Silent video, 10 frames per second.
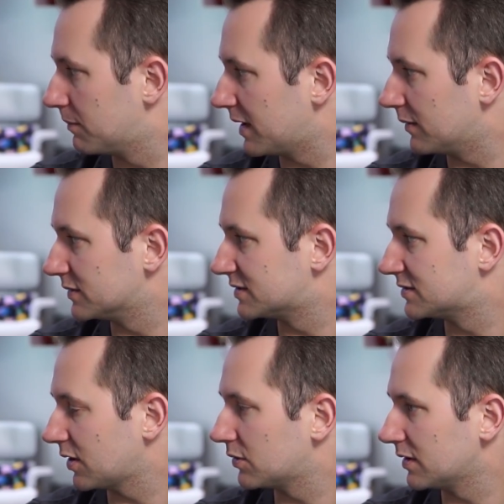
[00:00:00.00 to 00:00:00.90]
But it was
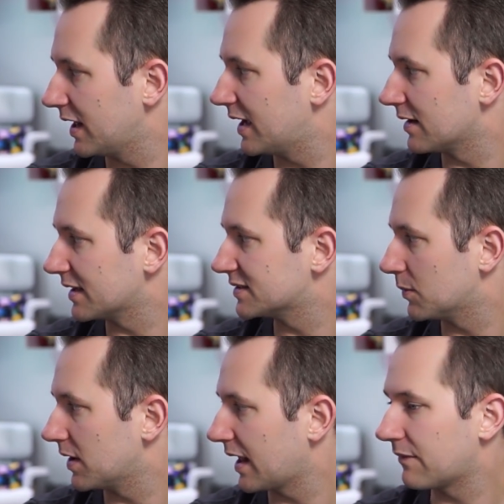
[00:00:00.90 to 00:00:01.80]
so delayed, like
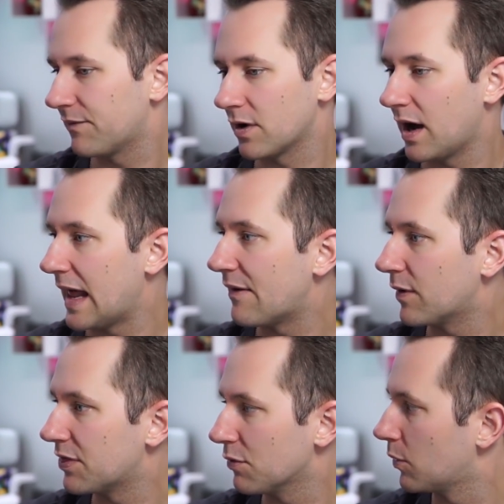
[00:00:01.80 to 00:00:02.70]
someone like forgot
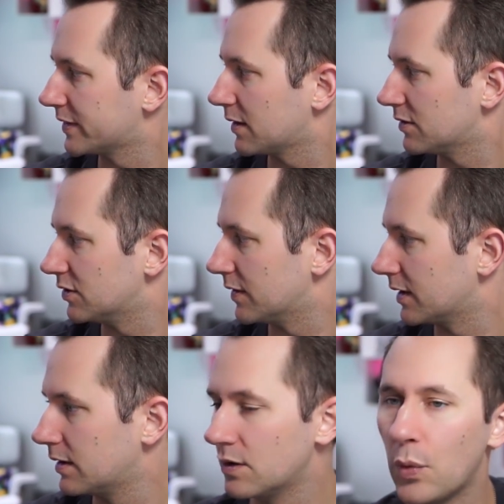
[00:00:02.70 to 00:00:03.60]
halfway through what they were doing.